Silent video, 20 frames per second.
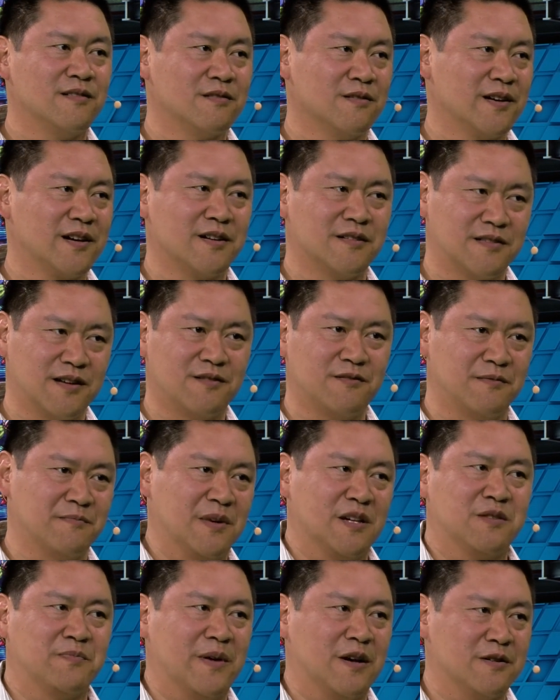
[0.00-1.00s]
so, like you said, they're
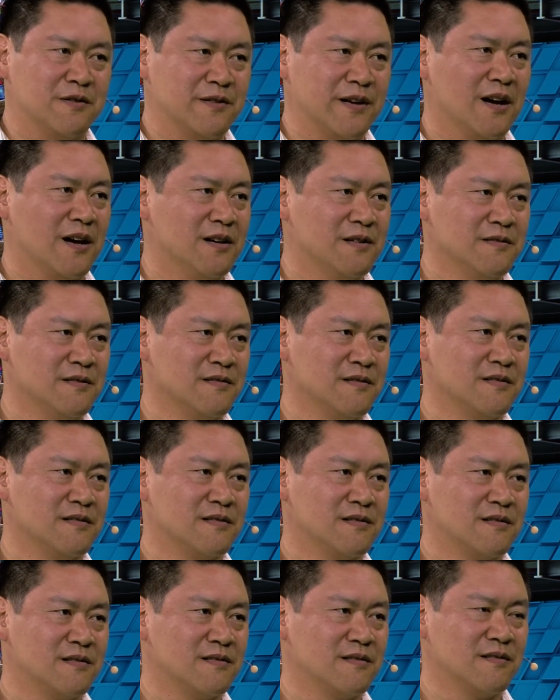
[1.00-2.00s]
much better now, and
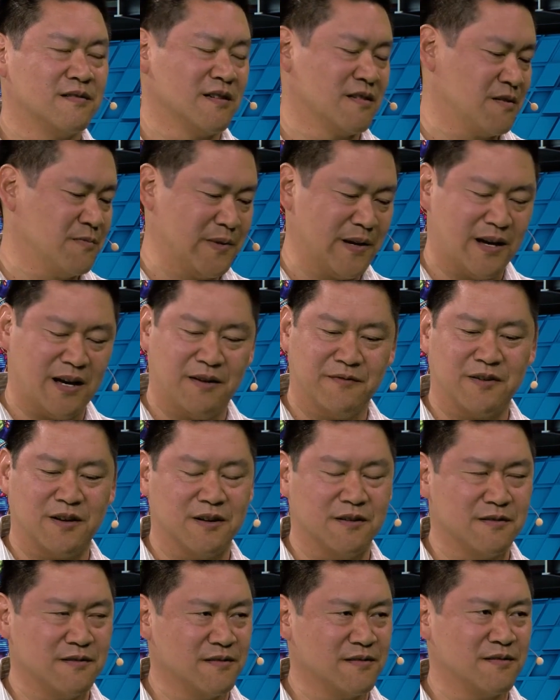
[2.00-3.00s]
the system we have
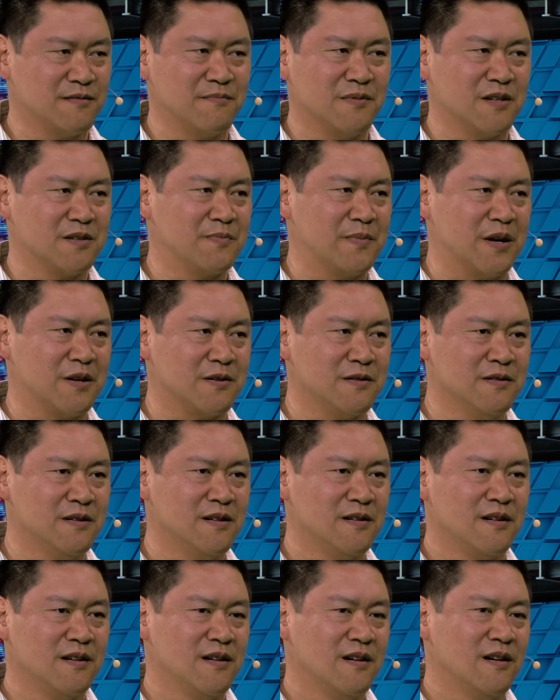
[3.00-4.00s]
here is much better.
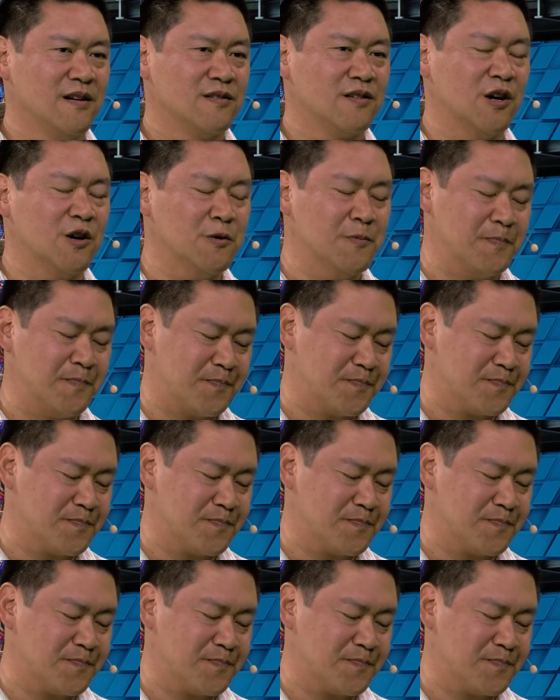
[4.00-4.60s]
So,